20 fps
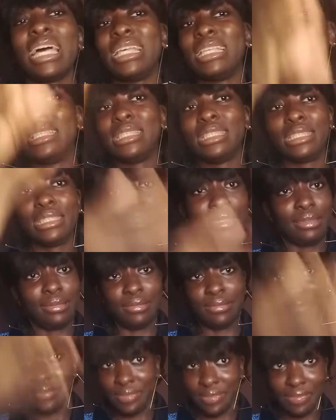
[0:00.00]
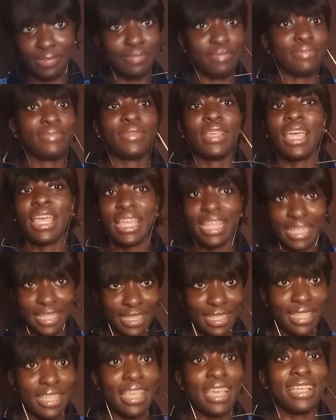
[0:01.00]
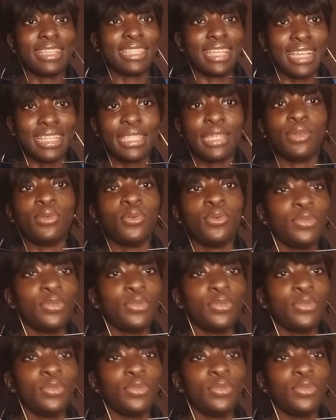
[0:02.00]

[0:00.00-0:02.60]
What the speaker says: as a